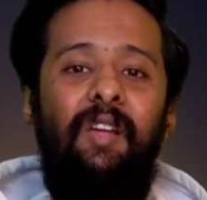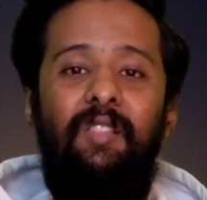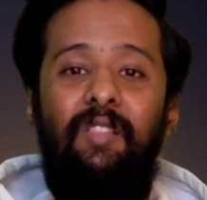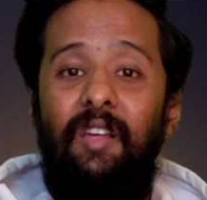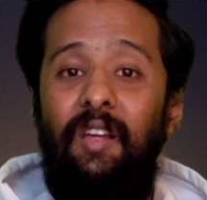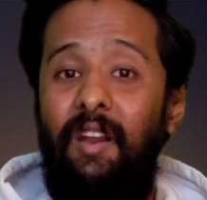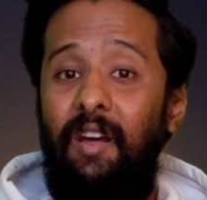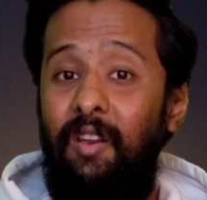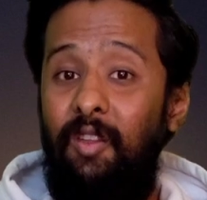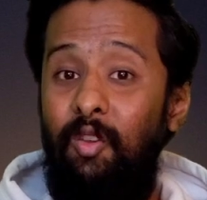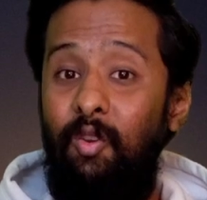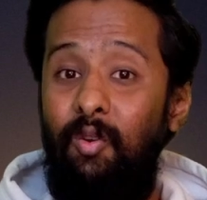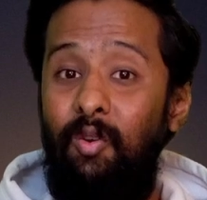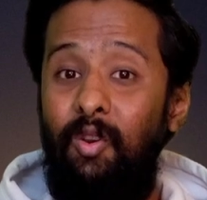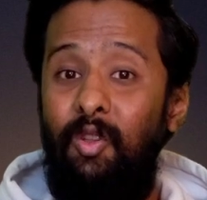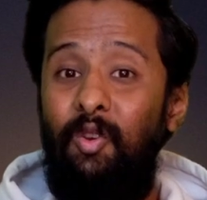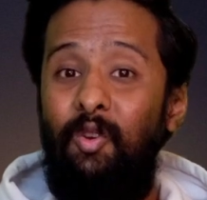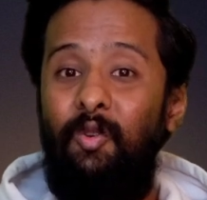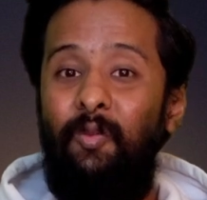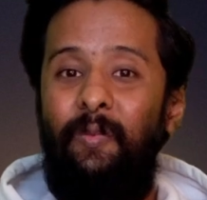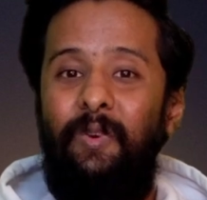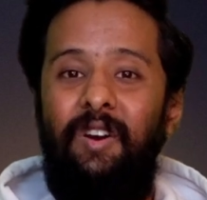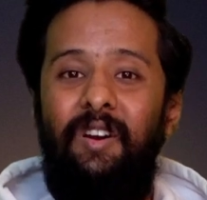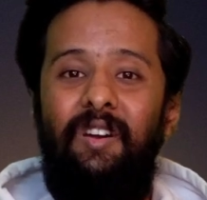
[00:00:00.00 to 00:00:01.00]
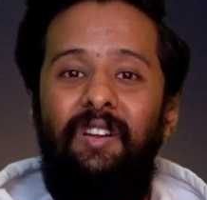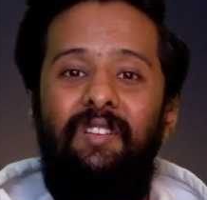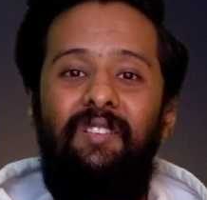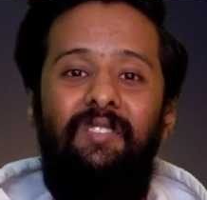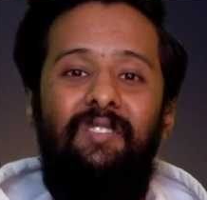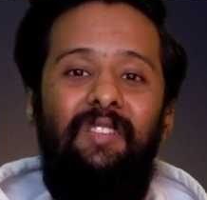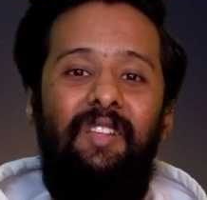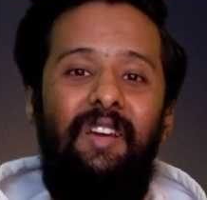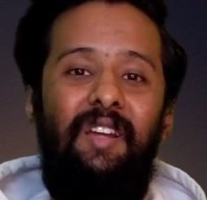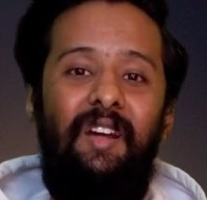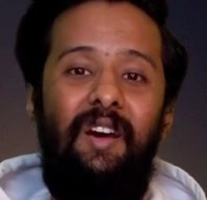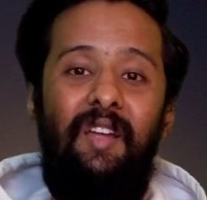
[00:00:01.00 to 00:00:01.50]
there are
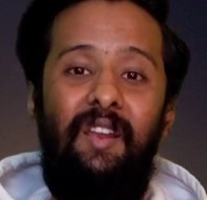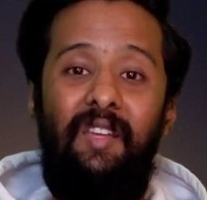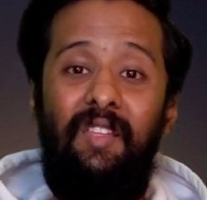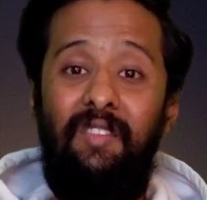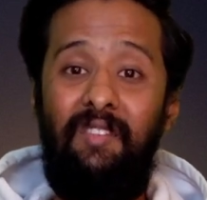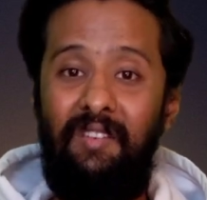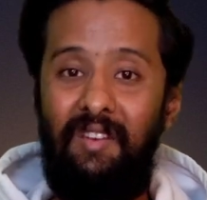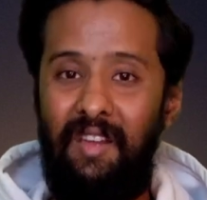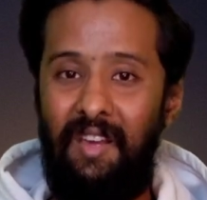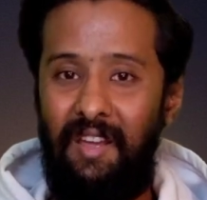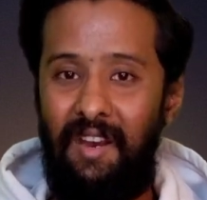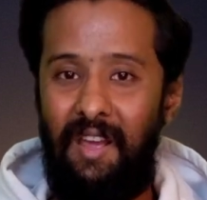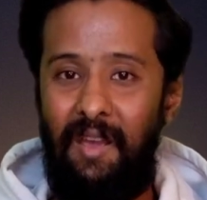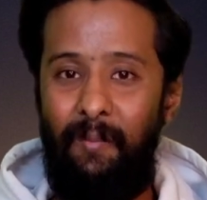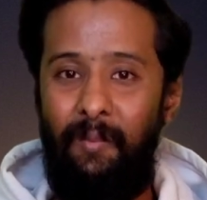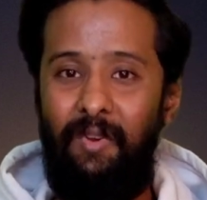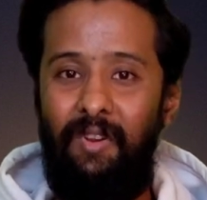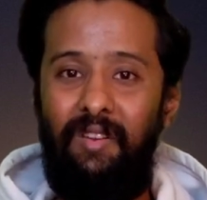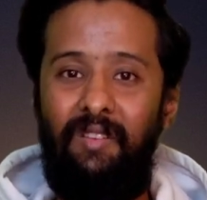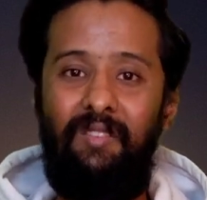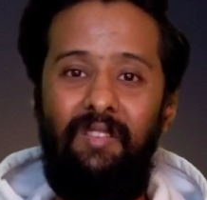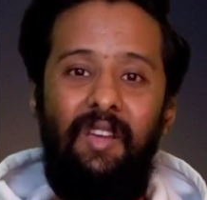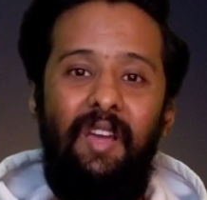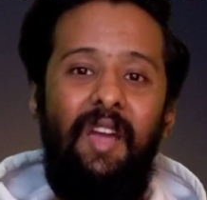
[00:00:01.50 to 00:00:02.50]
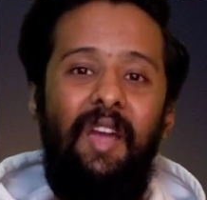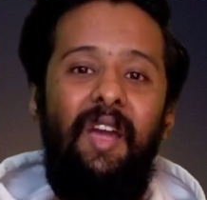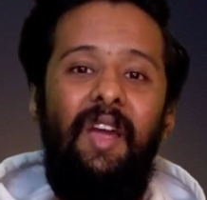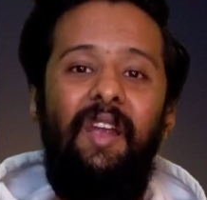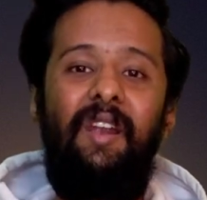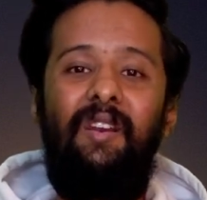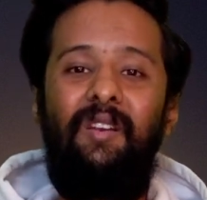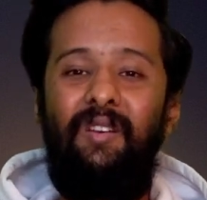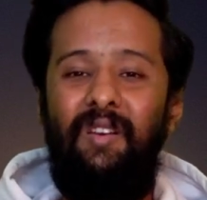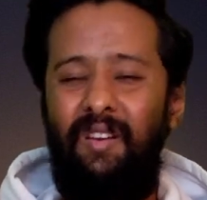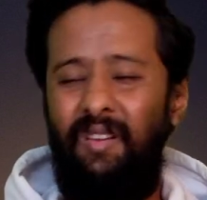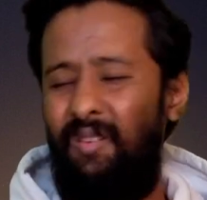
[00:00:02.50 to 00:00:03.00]
YouTubers, there are Instagrammers,
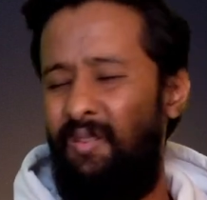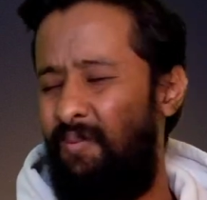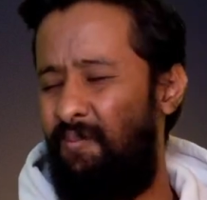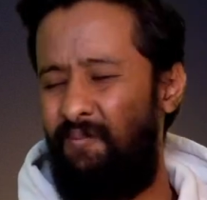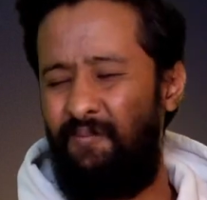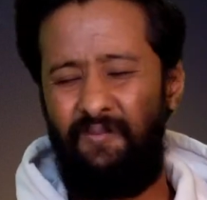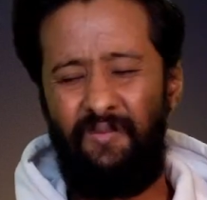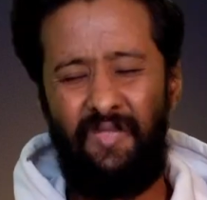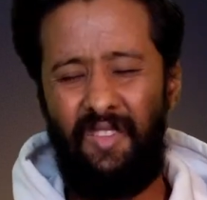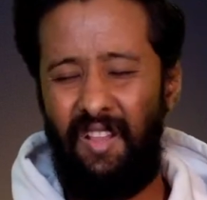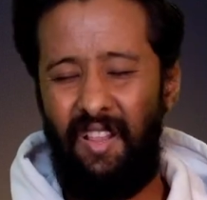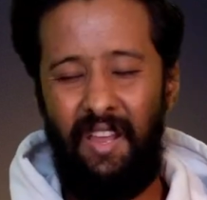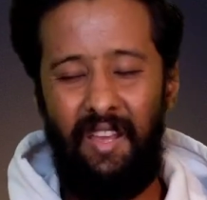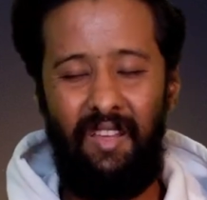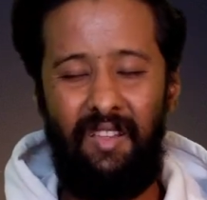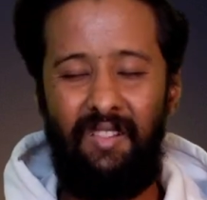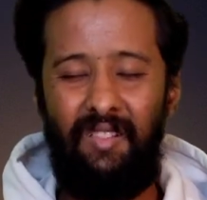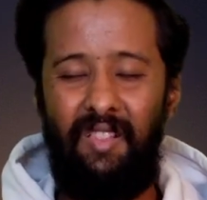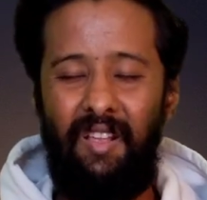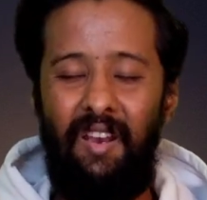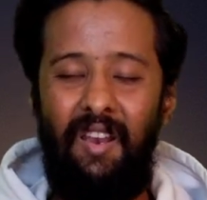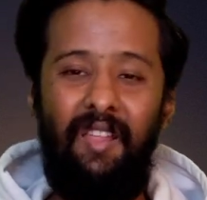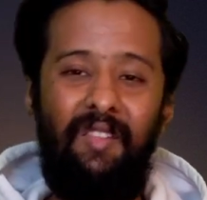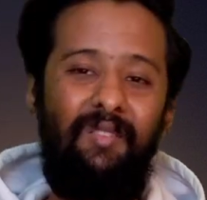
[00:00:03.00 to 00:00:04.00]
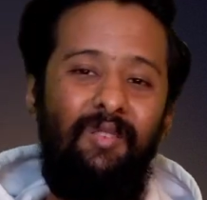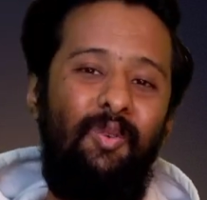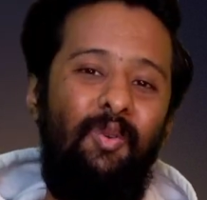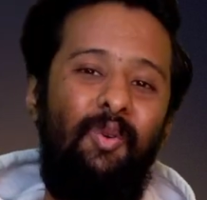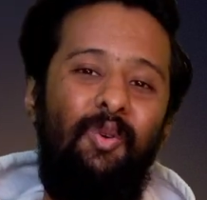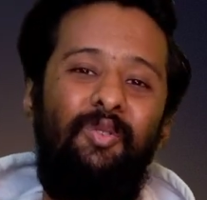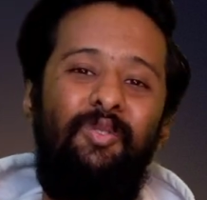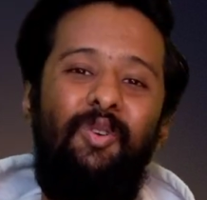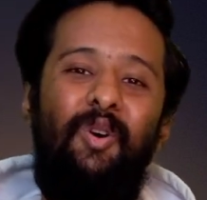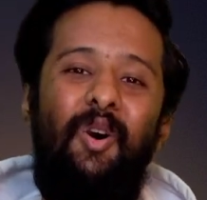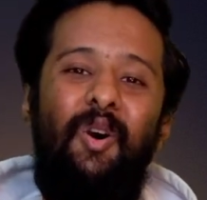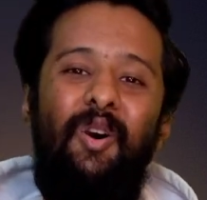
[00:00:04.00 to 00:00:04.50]
and like the list
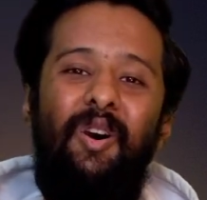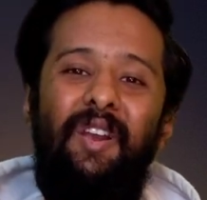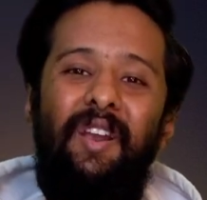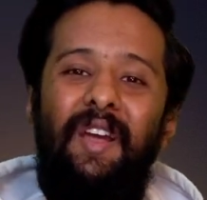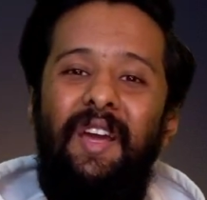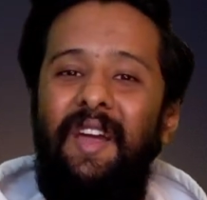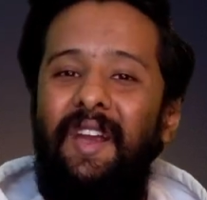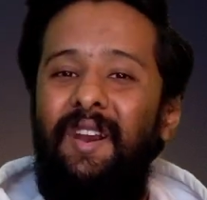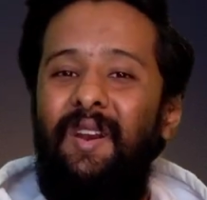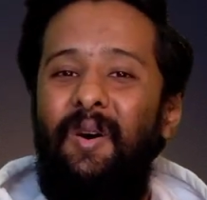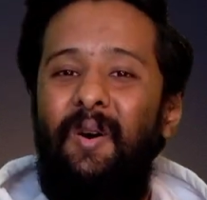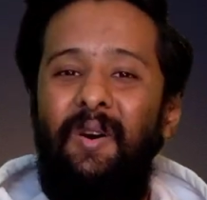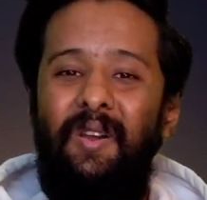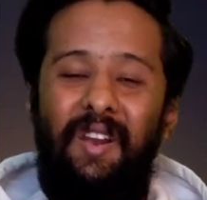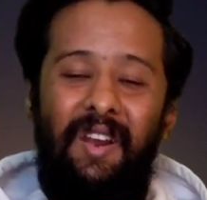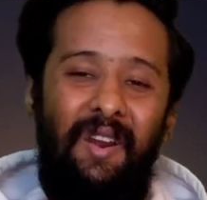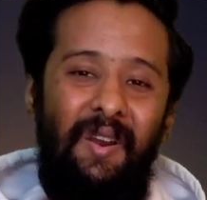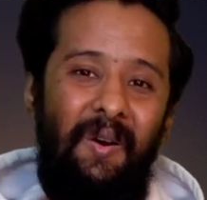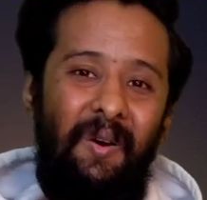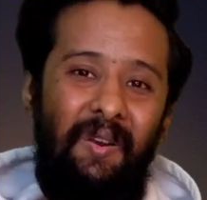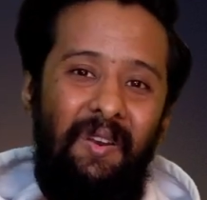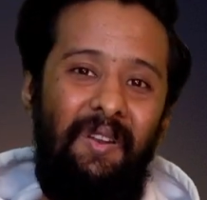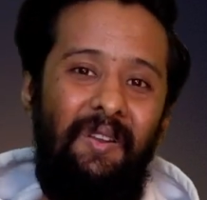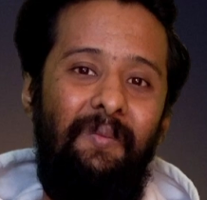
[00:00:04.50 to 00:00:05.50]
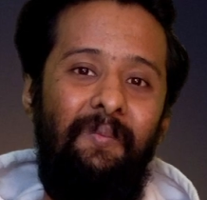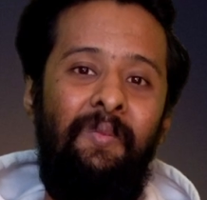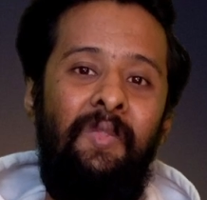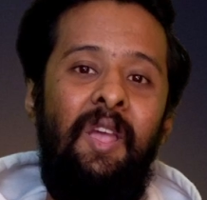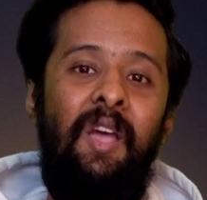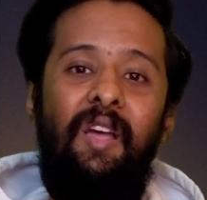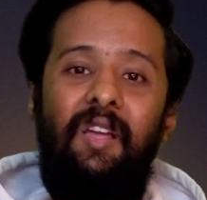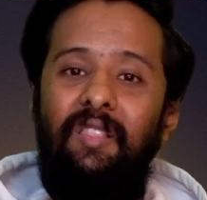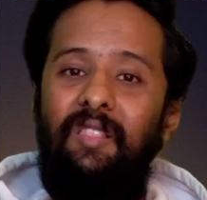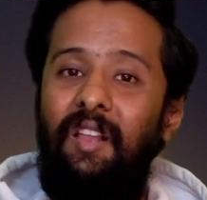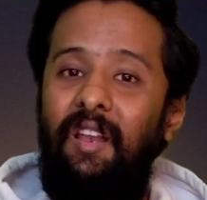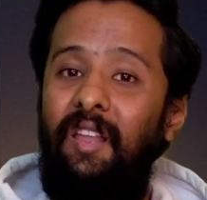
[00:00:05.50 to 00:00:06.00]
goes on and on and on.
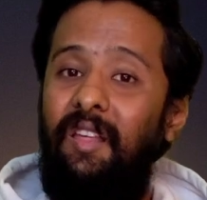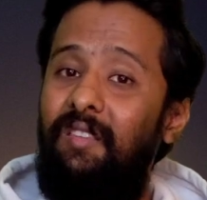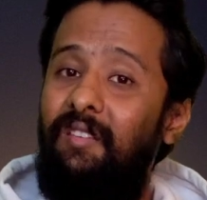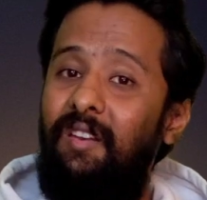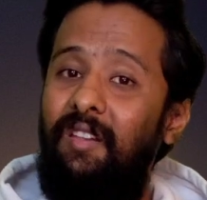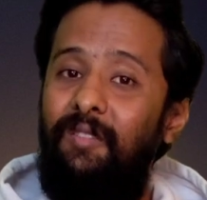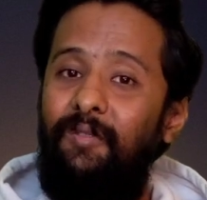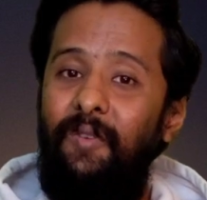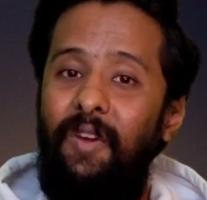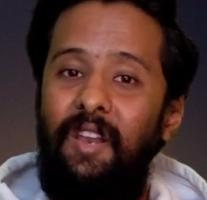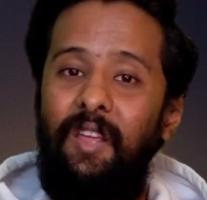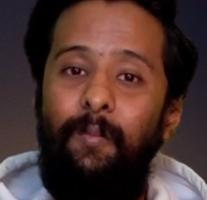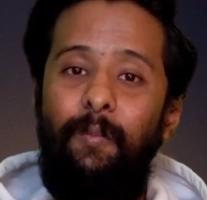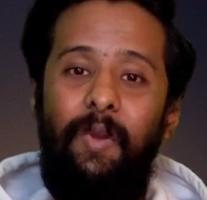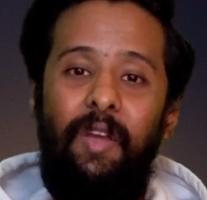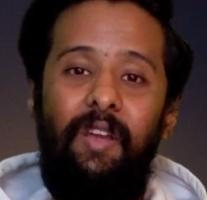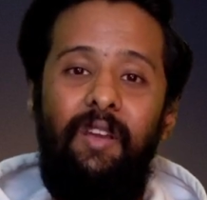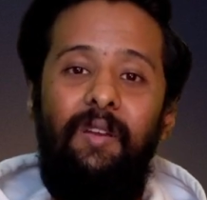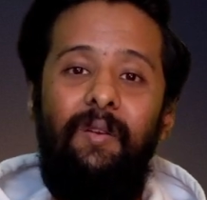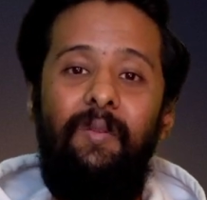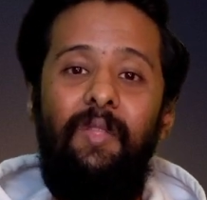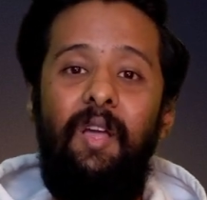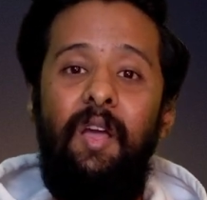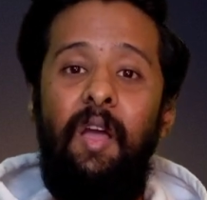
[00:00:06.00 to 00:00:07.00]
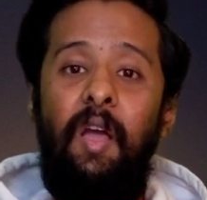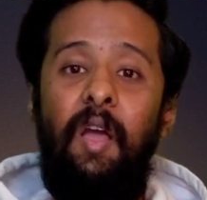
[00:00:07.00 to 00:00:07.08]
The list is very big,